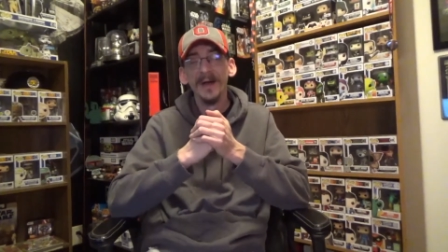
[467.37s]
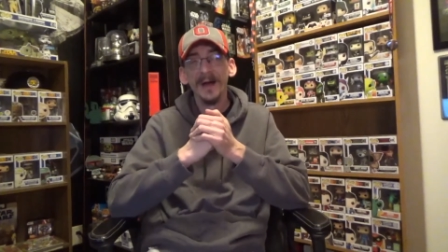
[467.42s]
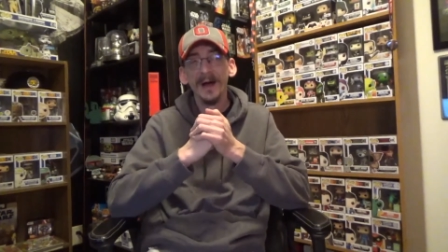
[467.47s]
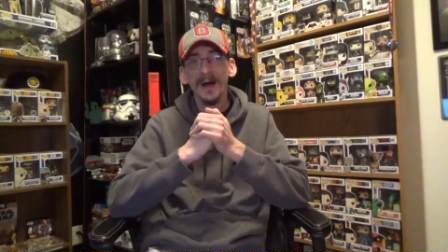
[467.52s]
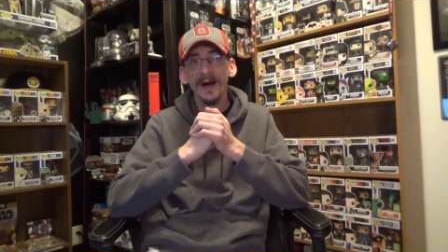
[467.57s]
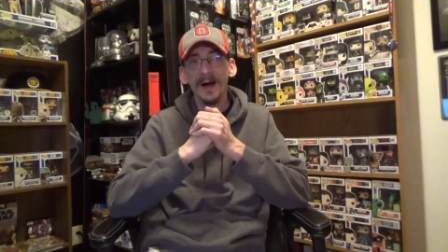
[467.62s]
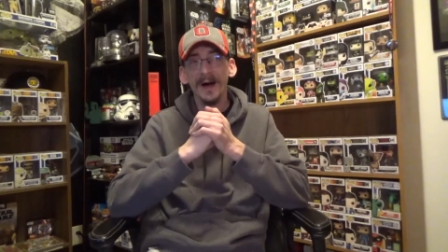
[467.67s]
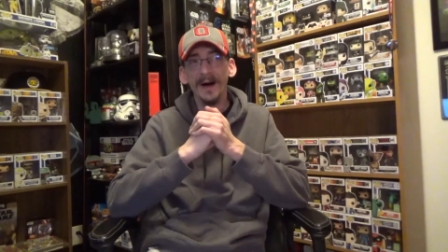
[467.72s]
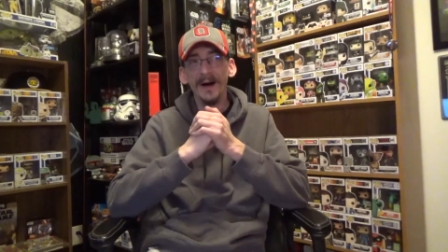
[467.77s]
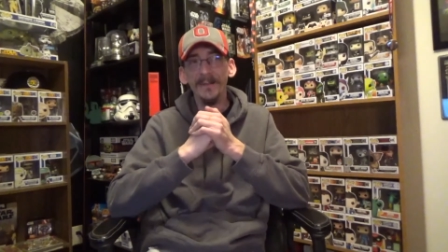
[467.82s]

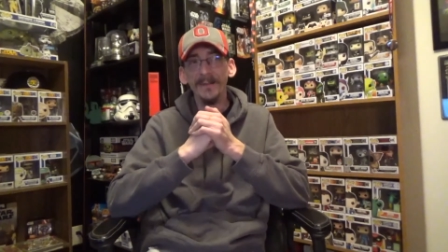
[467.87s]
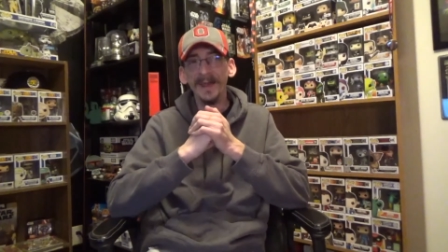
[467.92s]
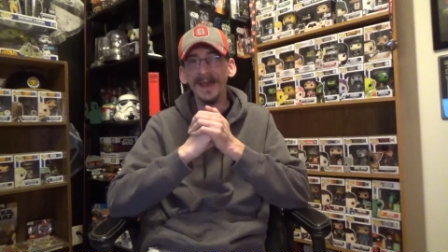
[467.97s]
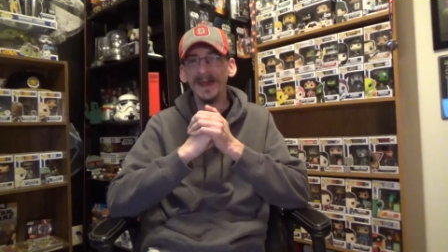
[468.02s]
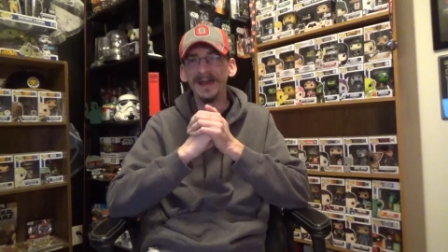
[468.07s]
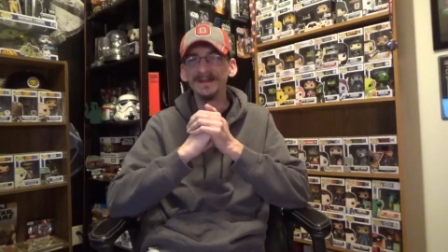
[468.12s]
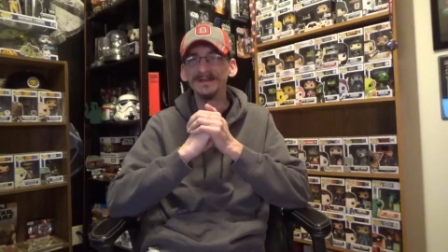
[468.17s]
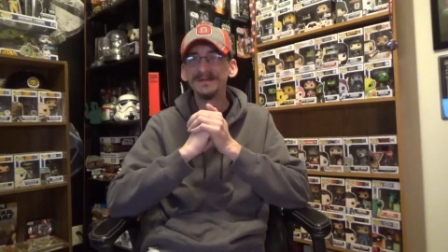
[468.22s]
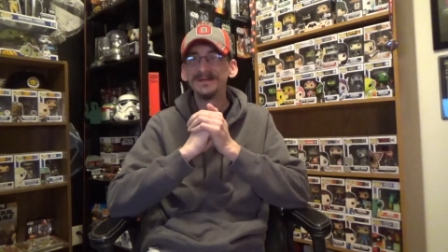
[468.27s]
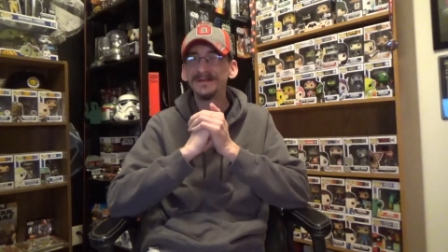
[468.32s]
um, and
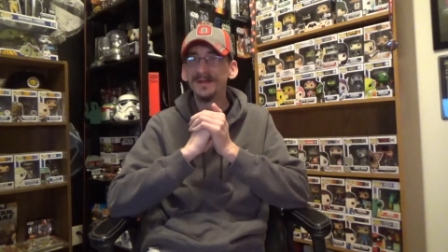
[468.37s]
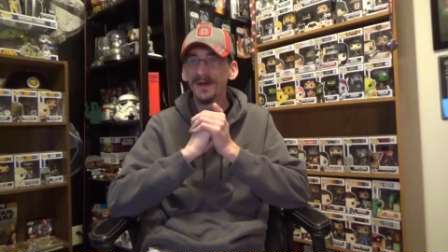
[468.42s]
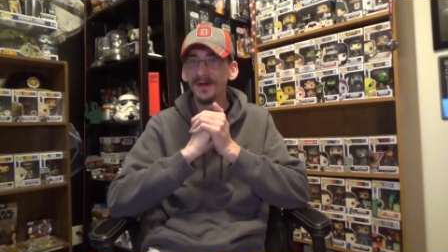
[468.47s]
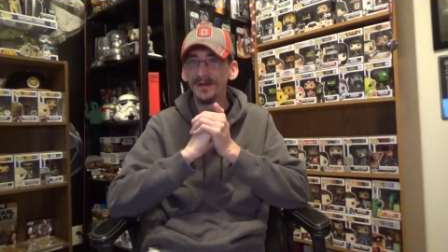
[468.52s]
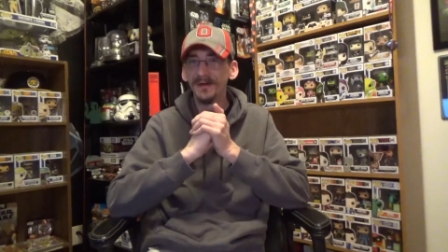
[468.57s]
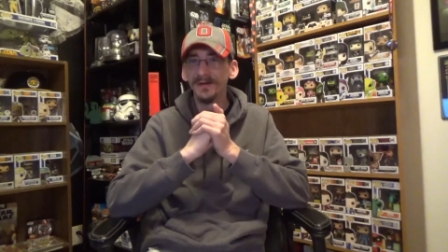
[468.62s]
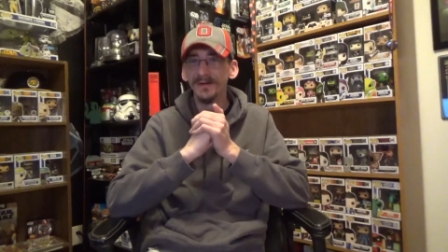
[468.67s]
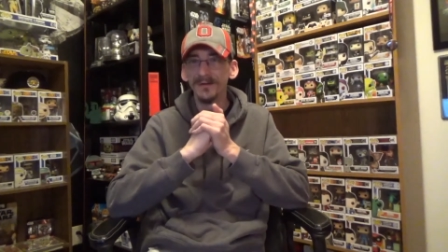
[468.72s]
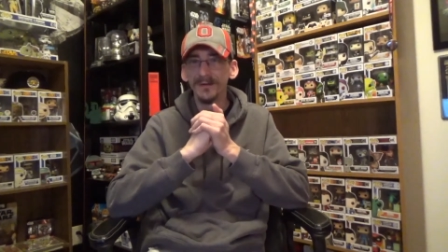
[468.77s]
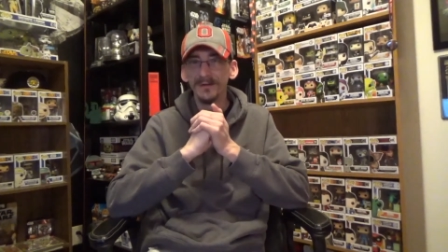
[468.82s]
I
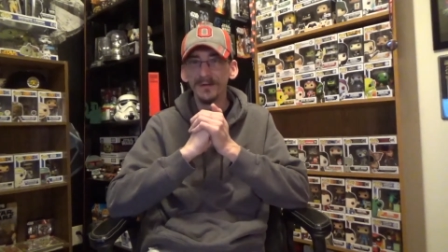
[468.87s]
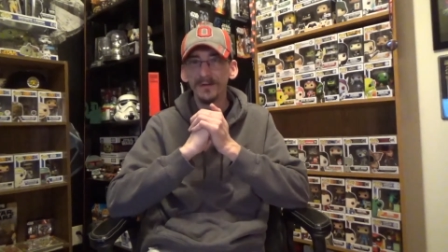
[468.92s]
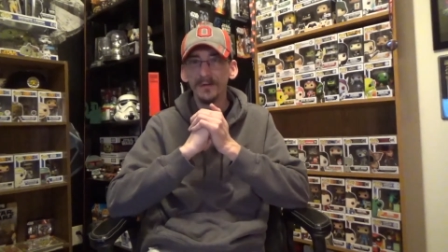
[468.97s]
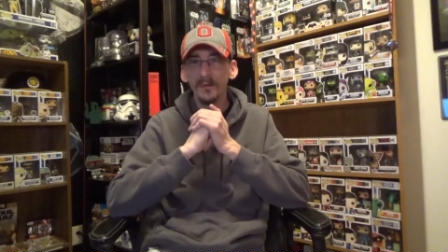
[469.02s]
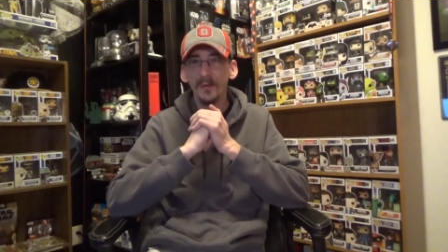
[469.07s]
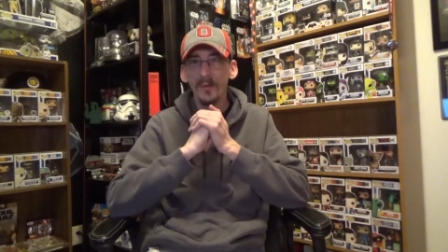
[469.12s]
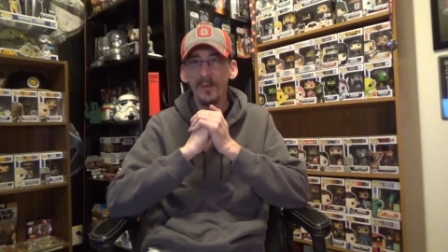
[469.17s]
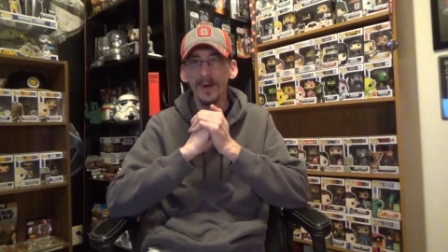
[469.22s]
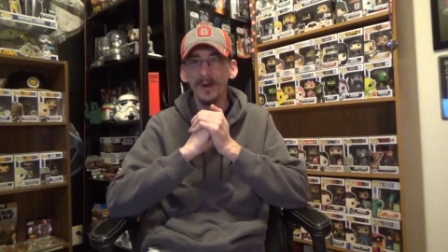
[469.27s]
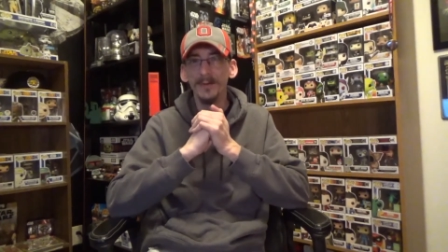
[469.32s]
stuttered
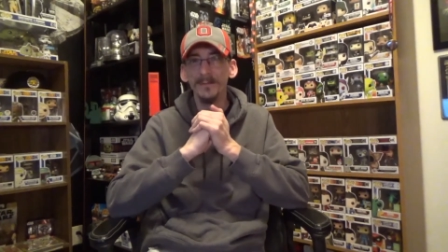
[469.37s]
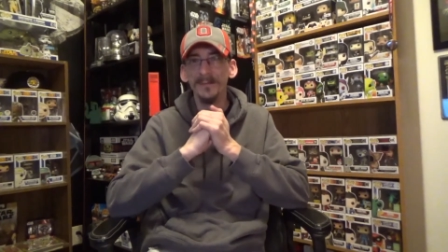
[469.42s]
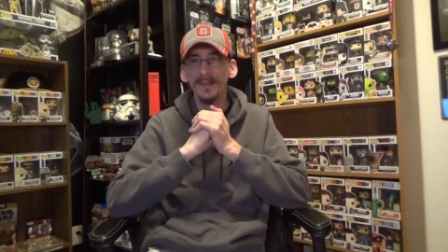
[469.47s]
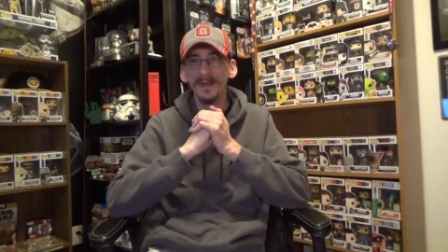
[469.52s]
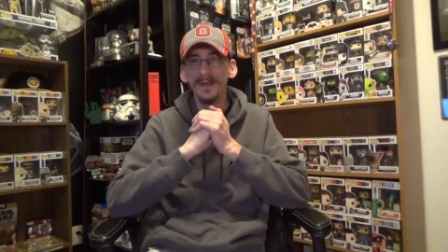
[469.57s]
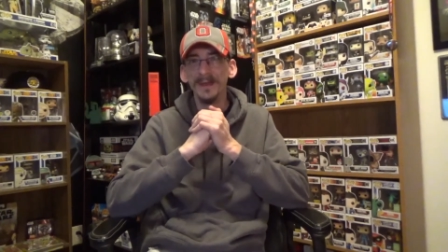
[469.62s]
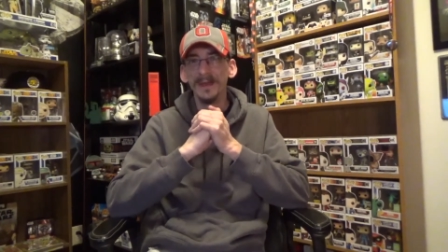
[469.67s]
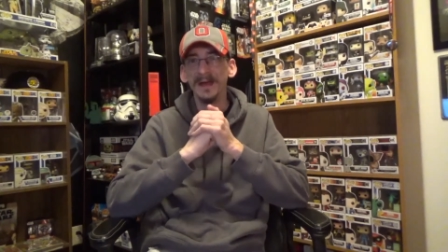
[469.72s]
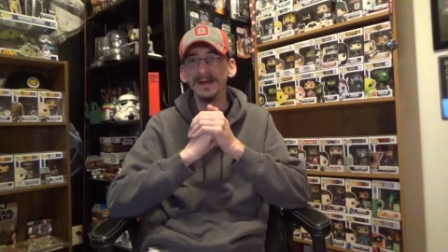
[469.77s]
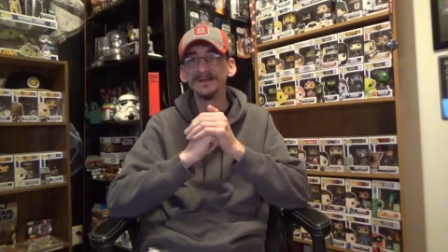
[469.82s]
quite a
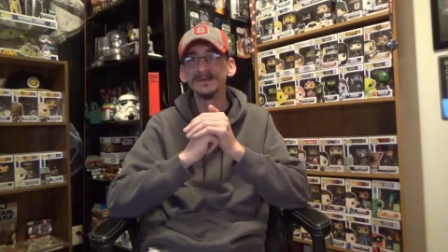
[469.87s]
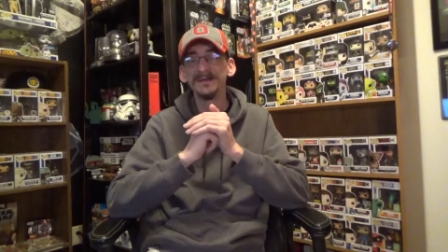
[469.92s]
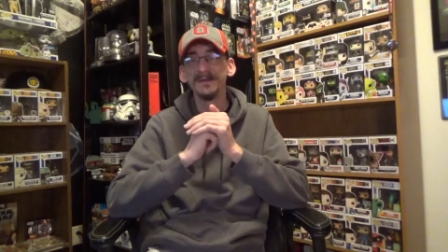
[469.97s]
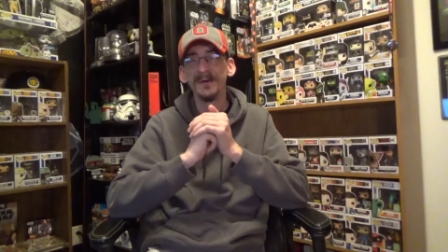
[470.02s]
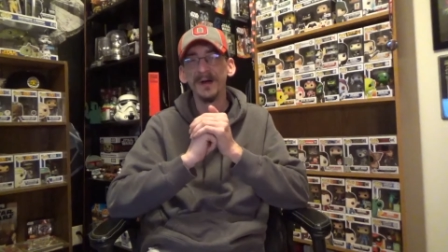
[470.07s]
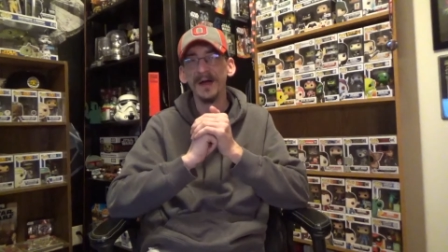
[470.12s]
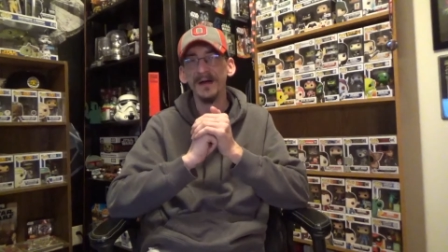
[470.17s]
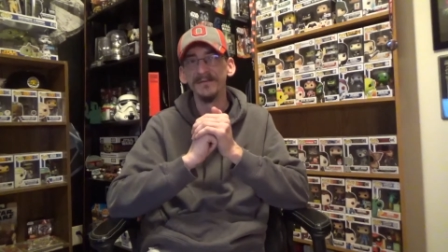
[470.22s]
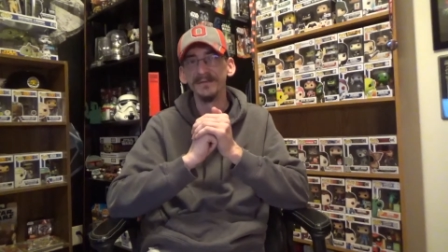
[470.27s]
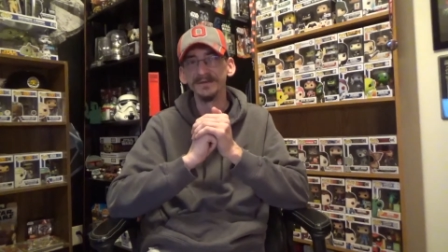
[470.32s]
bit, and I
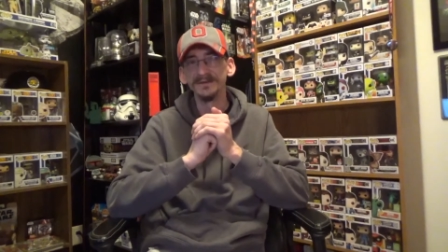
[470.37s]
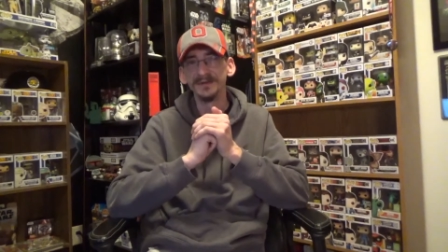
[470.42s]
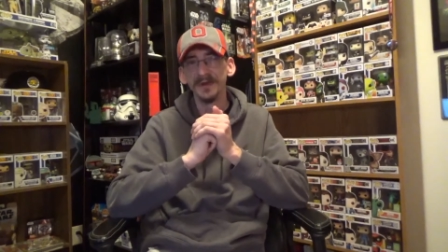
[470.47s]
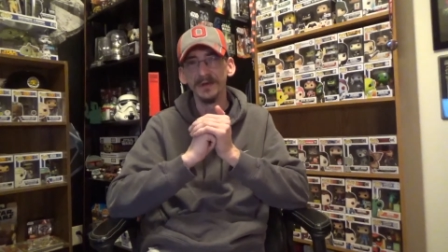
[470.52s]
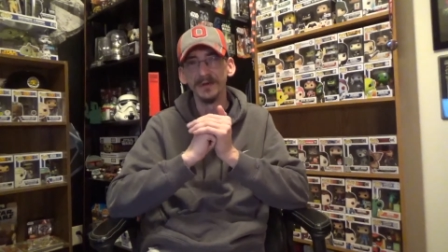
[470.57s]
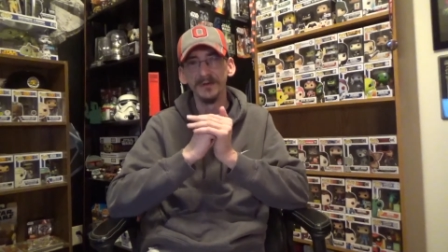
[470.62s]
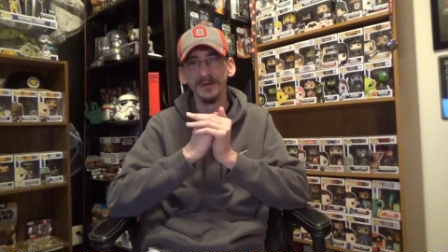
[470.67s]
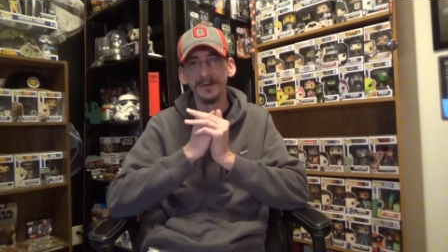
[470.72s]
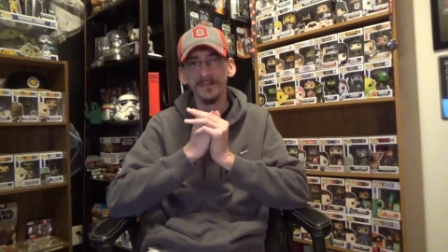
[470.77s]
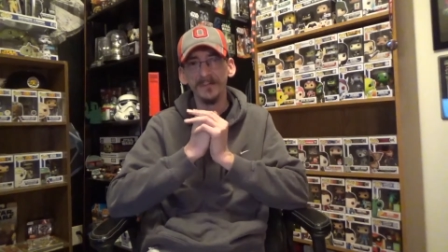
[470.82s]
still have a
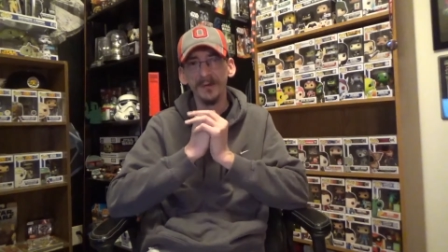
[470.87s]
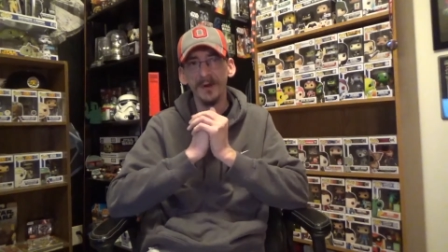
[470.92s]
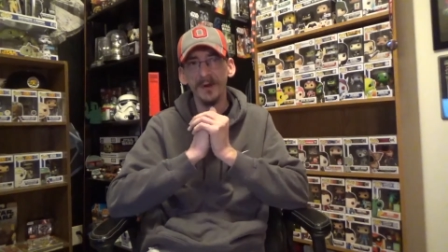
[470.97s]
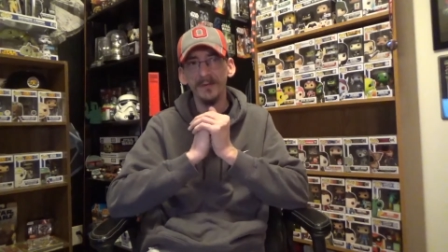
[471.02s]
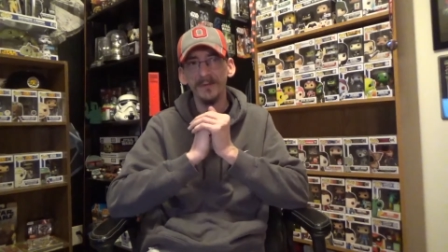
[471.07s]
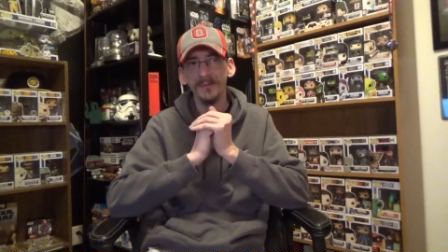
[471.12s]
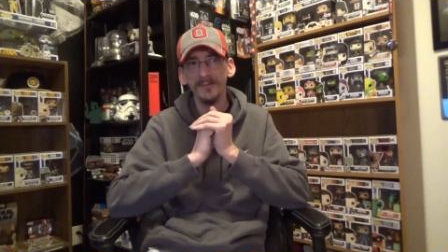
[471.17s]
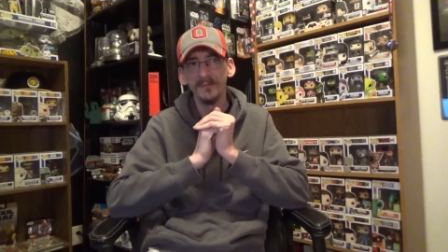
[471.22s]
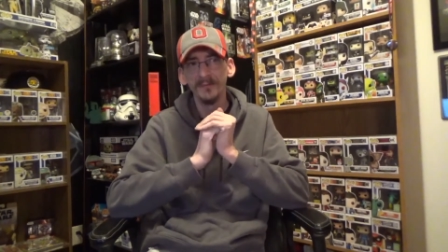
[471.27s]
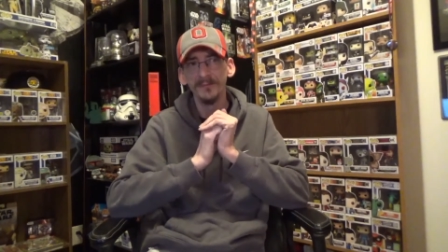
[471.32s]
stuttering
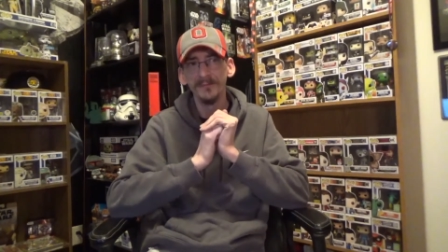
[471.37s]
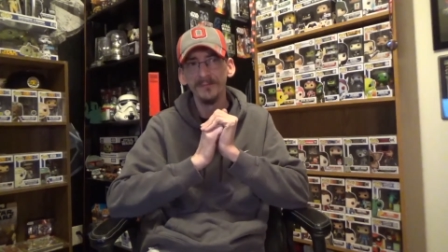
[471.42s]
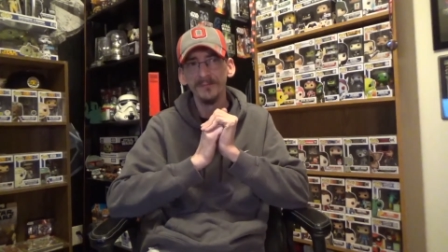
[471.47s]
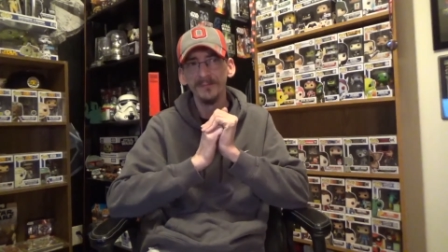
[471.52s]
problem,